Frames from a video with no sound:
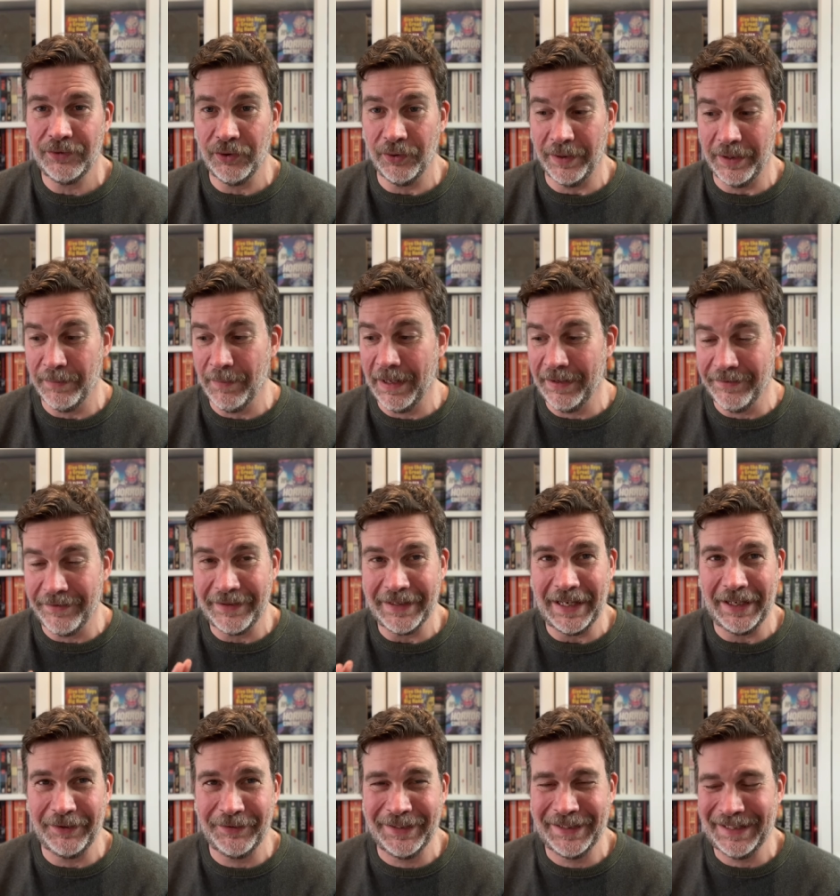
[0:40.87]
during the month,
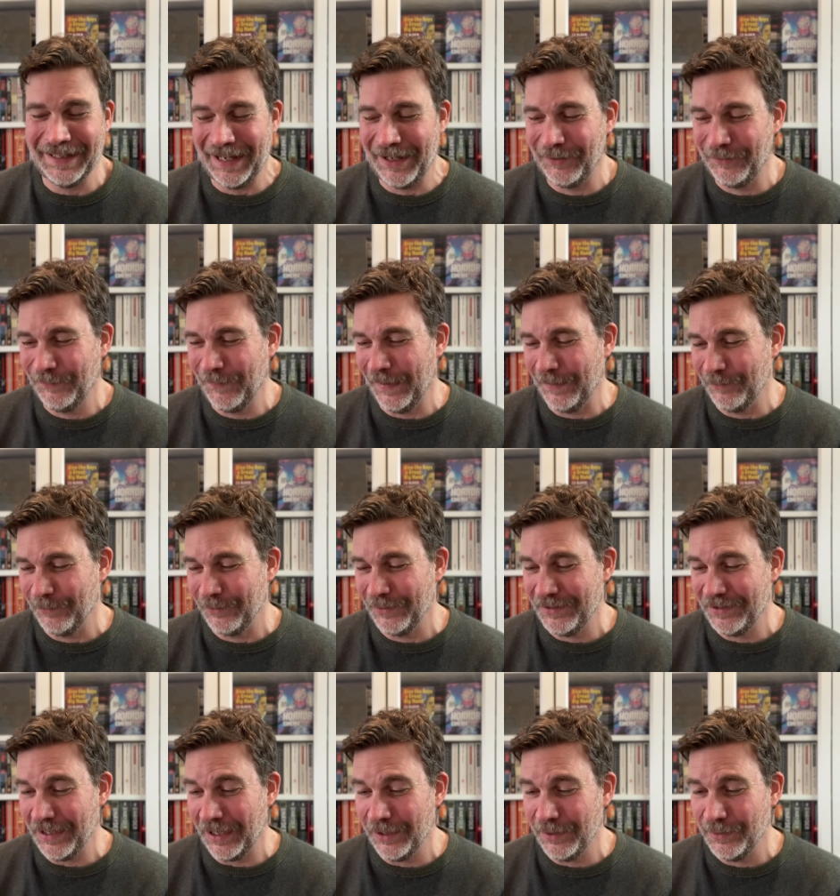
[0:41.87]
as February
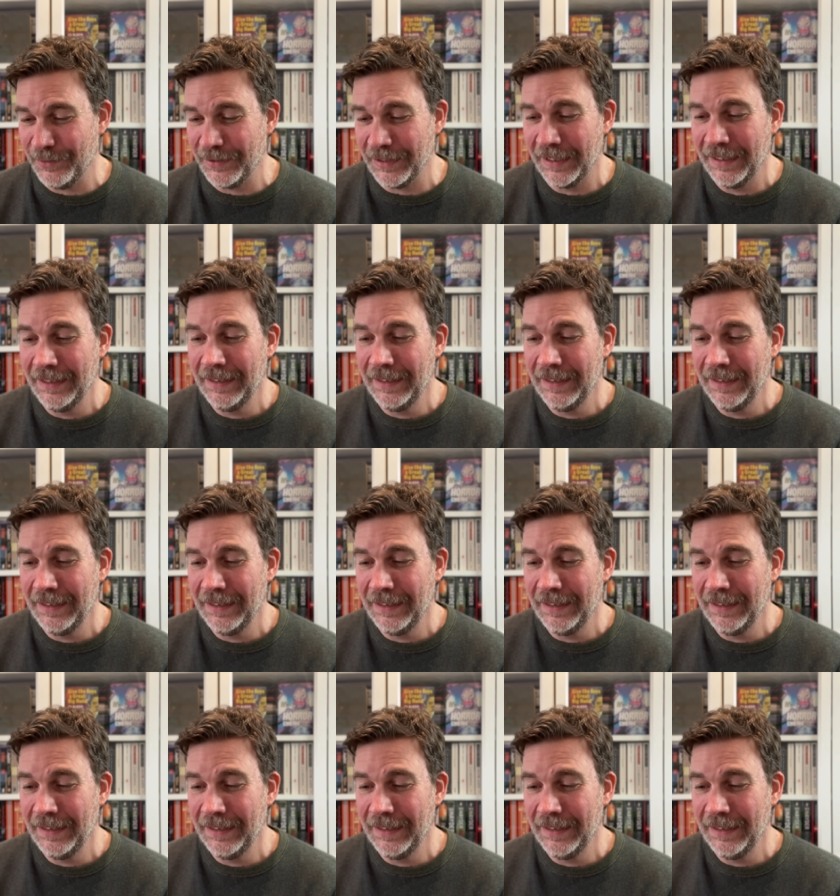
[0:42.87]
shows.